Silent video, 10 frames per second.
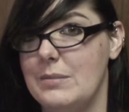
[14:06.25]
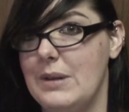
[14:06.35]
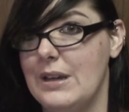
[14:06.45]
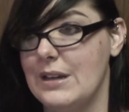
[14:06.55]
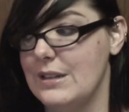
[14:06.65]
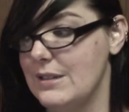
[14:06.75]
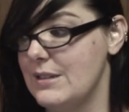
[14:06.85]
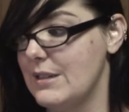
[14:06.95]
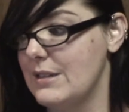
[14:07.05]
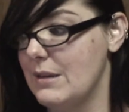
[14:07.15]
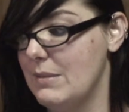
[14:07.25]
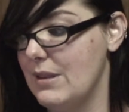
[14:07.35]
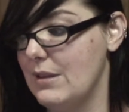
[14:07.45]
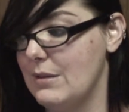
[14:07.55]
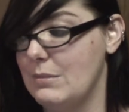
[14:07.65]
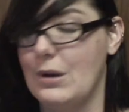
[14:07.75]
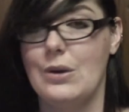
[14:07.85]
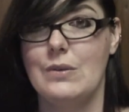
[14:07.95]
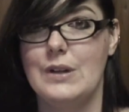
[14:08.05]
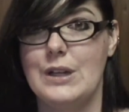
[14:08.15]
because some of them
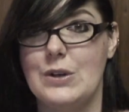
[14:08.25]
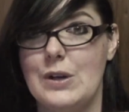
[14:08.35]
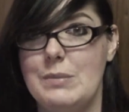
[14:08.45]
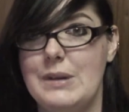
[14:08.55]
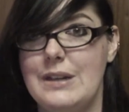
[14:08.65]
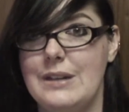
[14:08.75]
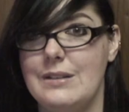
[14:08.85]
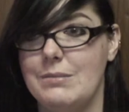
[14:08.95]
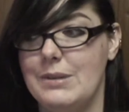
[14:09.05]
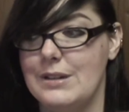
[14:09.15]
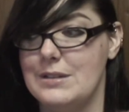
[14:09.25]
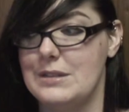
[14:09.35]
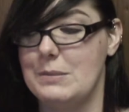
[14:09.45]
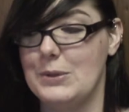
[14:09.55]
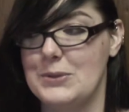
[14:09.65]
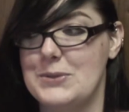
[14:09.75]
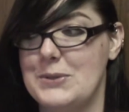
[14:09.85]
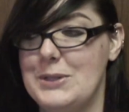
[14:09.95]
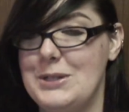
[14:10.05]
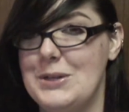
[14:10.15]
are really creepy because the book's
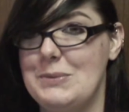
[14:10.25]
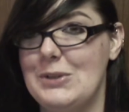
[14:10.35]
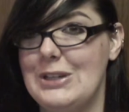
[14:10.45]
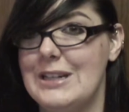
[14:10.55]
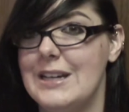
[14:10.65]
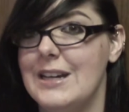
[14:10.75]
really creepy,